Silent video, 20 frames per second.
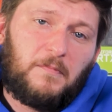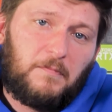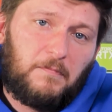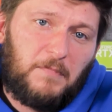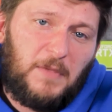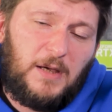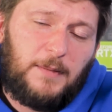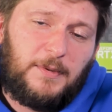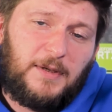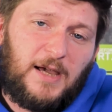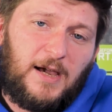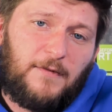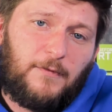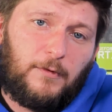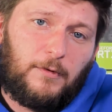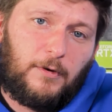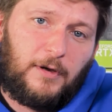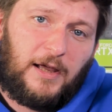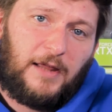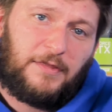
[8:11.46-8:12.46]
maybe have
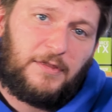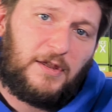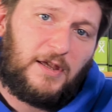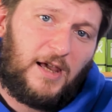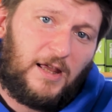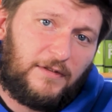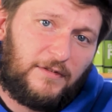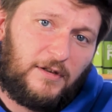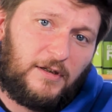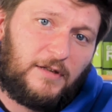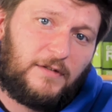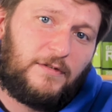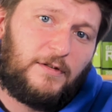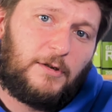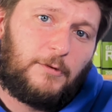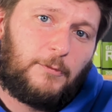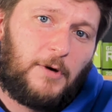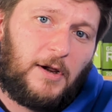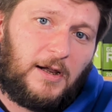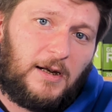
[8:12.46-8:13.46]
a look at the
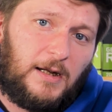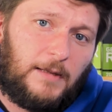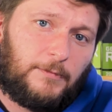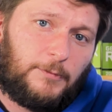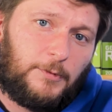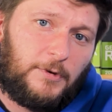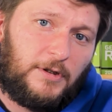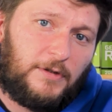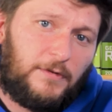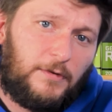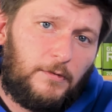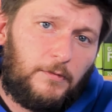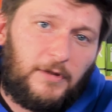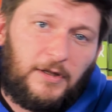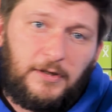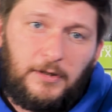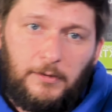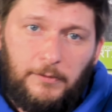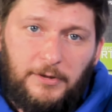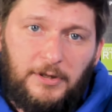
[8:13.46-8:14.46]
NZXT Kraken M22
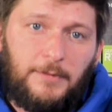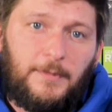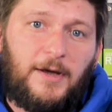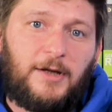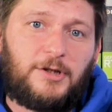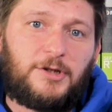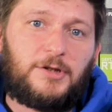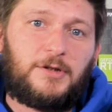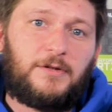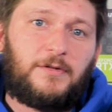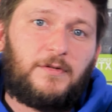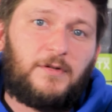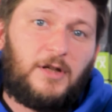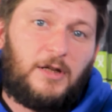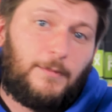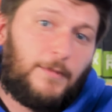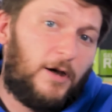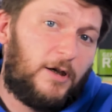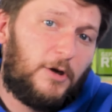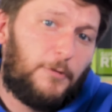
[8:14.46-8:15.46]
that I already mentioned.
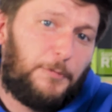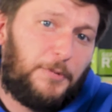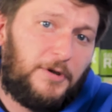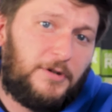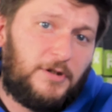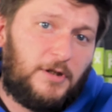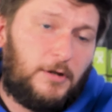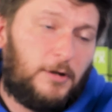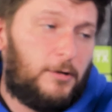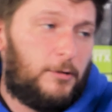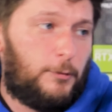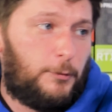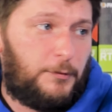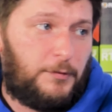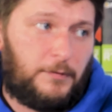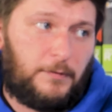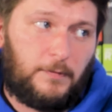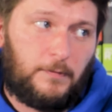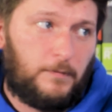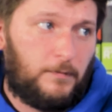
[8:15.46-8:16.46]
In my opinion, it
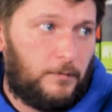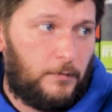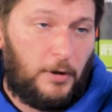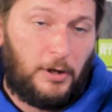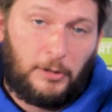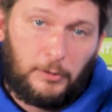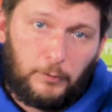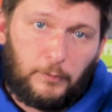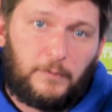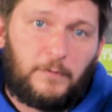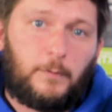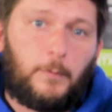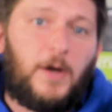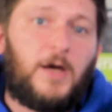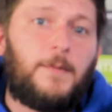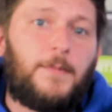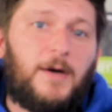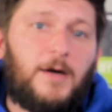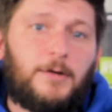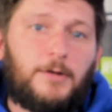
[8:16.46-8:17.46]
looks it looks
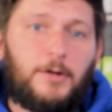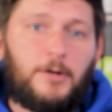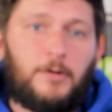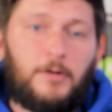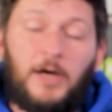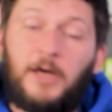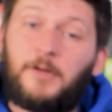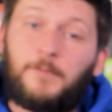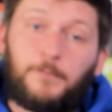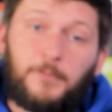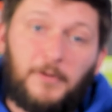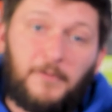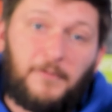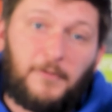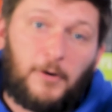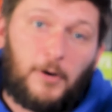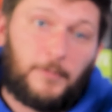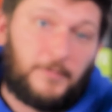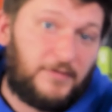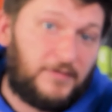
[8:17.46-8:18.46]
way better and
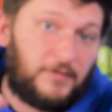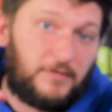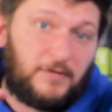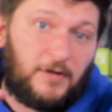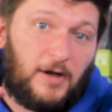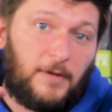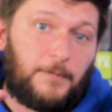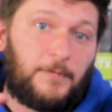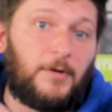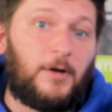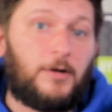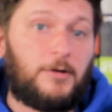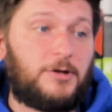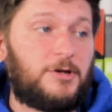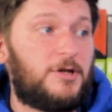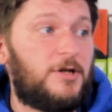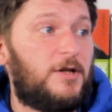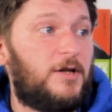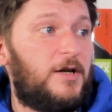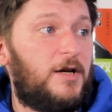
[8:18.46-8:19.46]
performs top
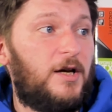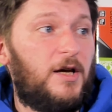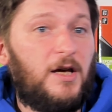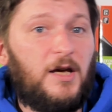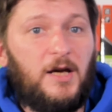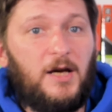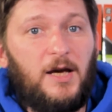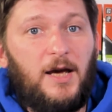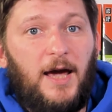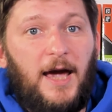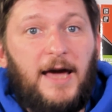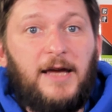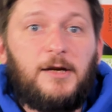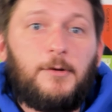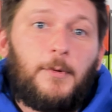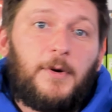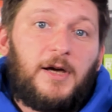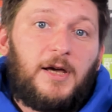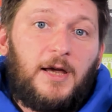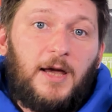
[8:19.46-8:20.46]
notch.
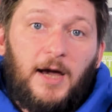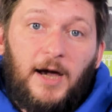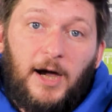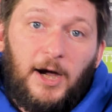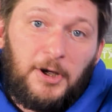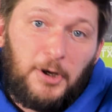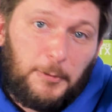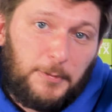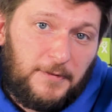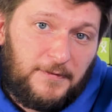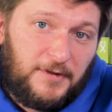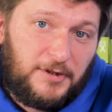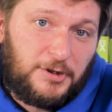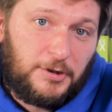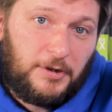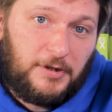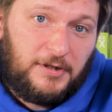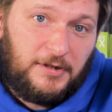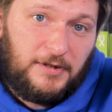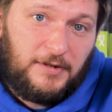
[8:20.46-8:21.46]
Anyway, I hope you've
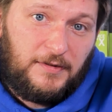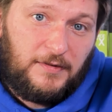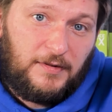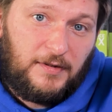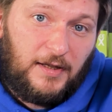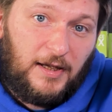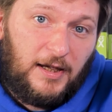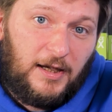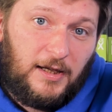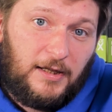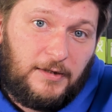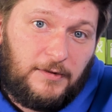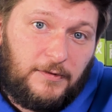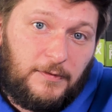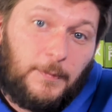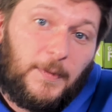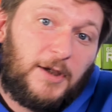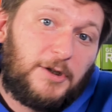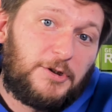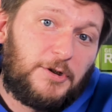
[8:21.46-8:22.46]
enjoyed it,
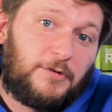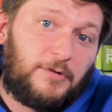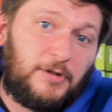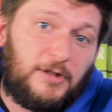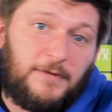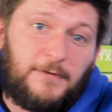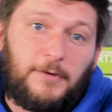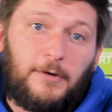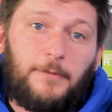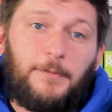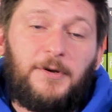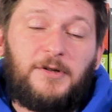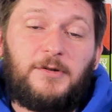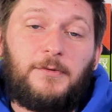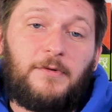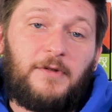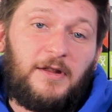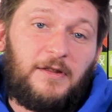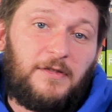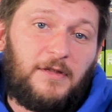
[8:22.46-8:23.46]
and make sure to leave your
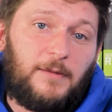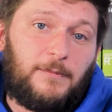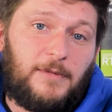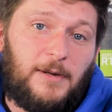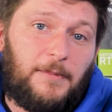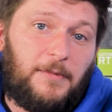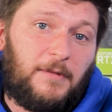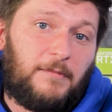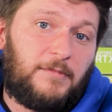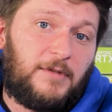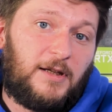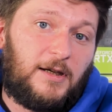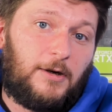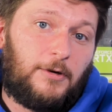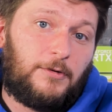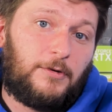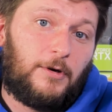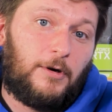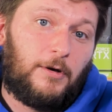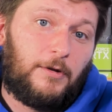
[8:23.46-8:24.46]
opinion with a thumb up, thumb
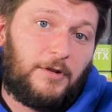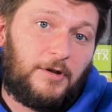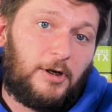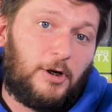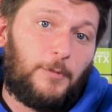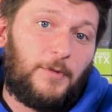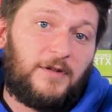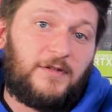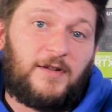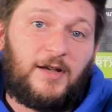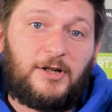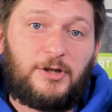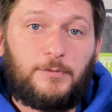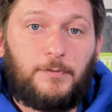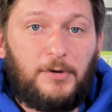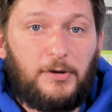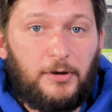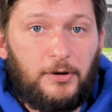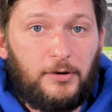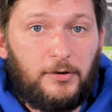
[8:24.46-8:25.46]
down, or the comment
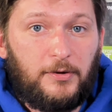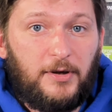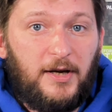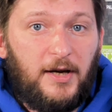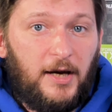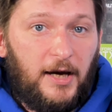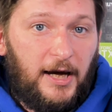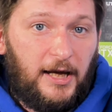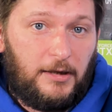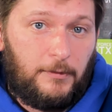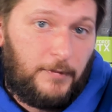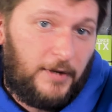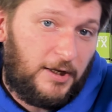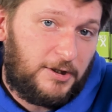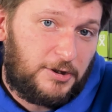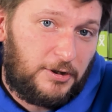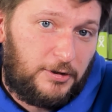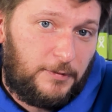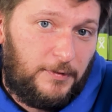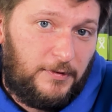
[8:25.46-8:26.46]
section below. And
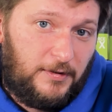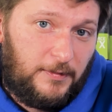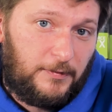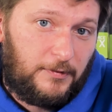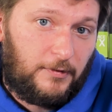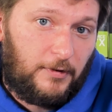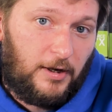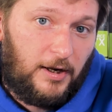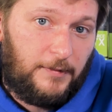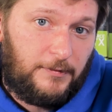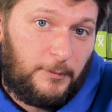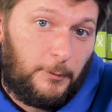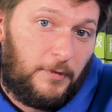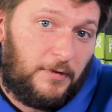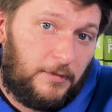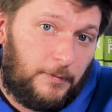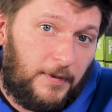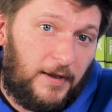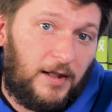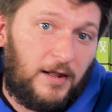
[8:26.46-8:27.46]
make sure to be subscribed
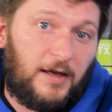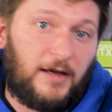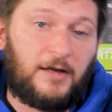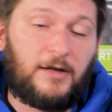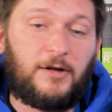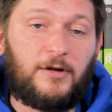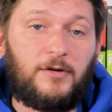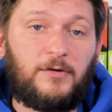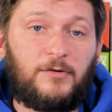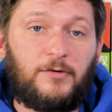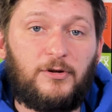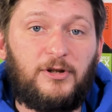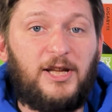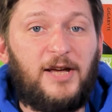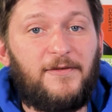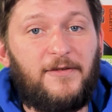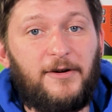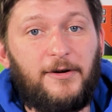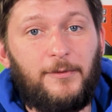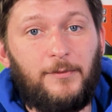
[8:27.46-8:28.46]
with the bell icon to
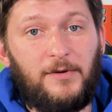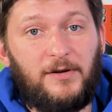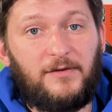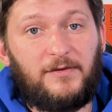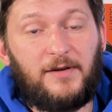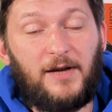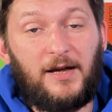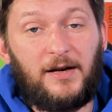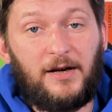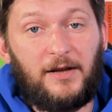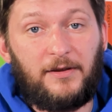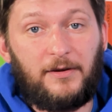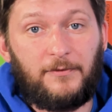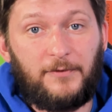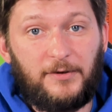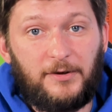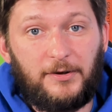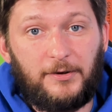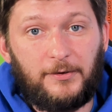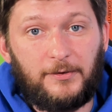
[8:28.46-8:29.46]
never miss another
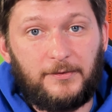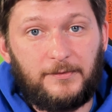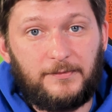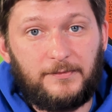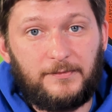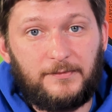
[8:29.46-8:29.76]
video.